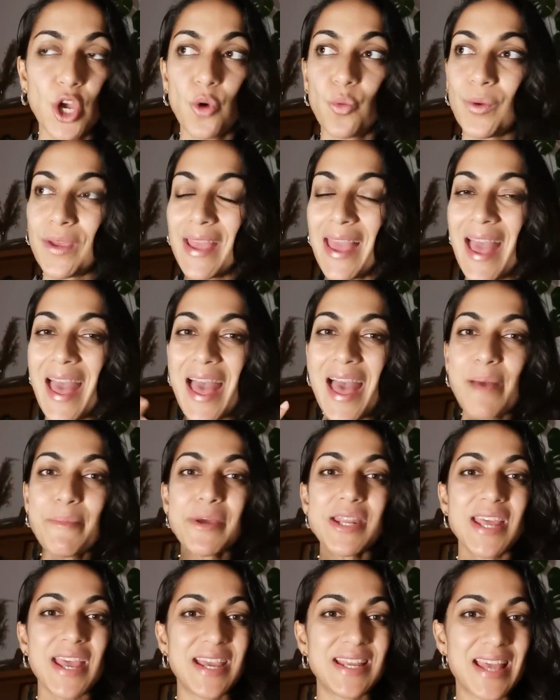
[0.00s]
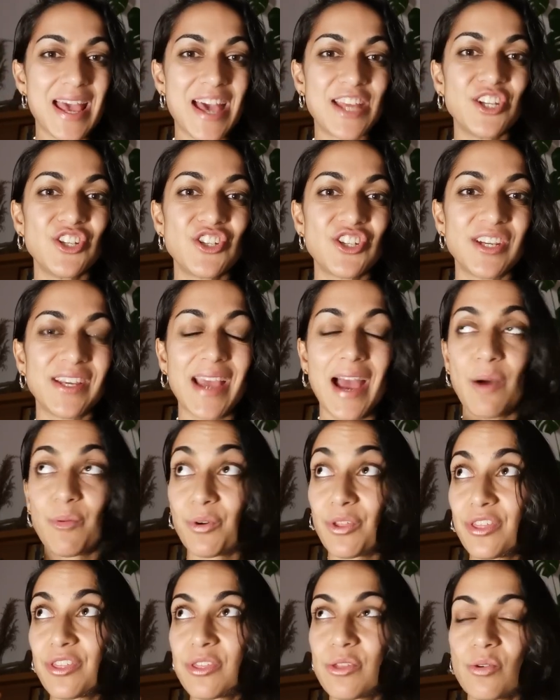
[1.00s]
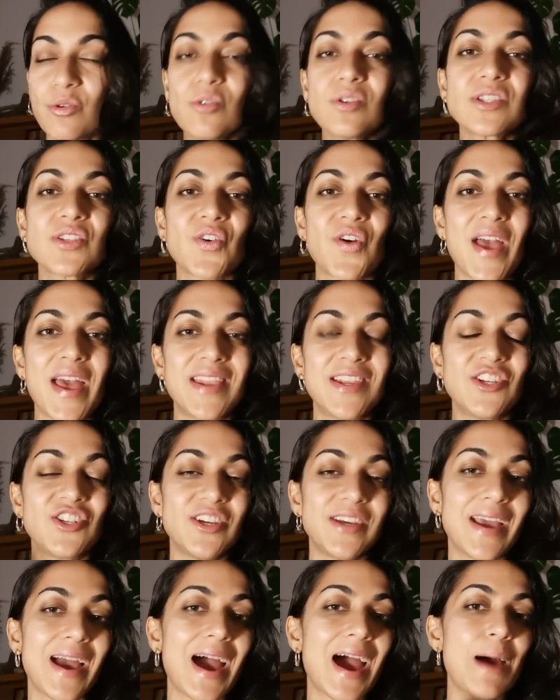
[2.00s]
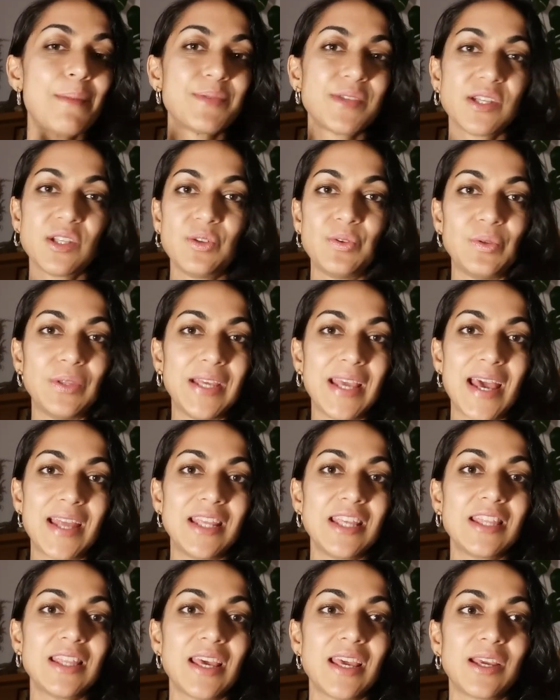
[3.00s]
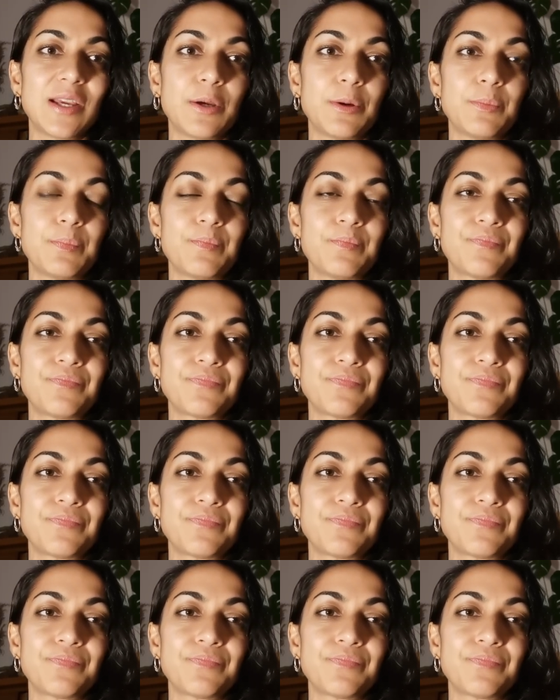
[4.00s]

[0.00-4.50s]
We emanate energy. Our thoughts are energy, absolutely anything.